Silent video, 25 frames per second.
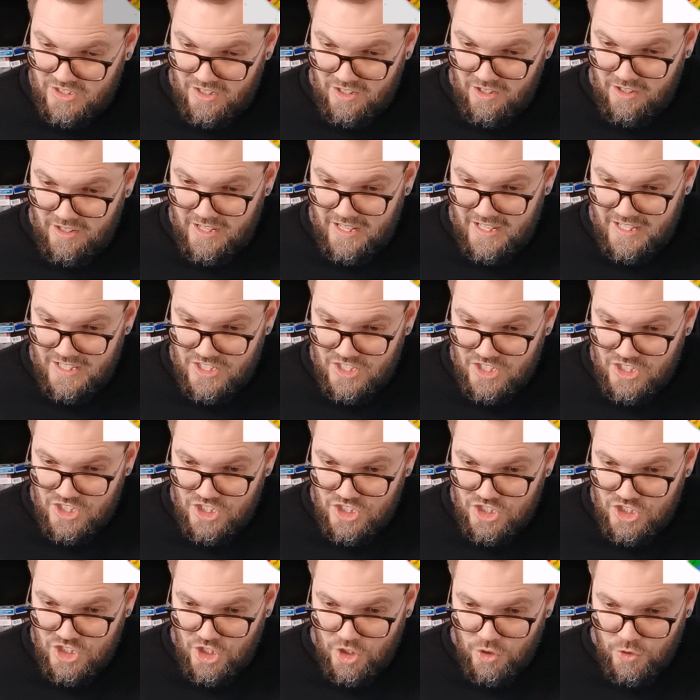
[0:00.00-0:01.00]
Andrade is
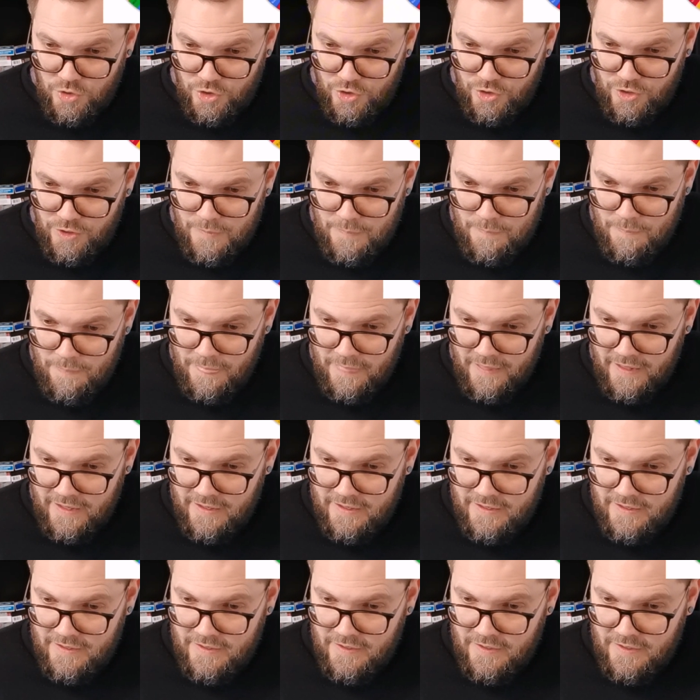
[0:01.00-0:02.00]
so good.
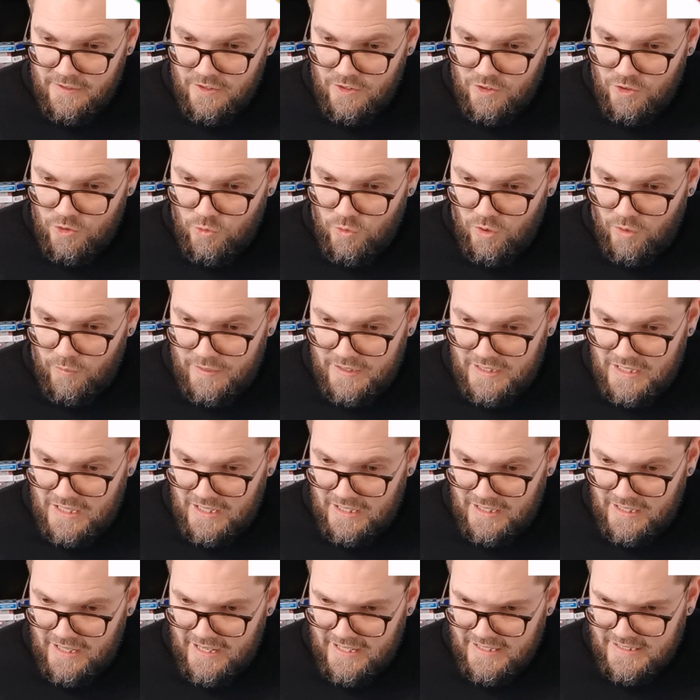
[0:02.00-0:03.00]
Who are we
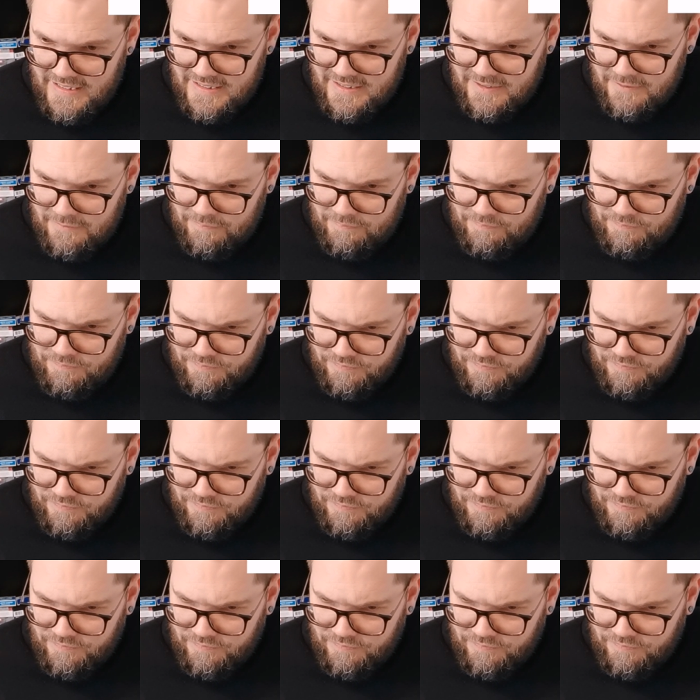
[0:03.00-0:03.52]
getting next?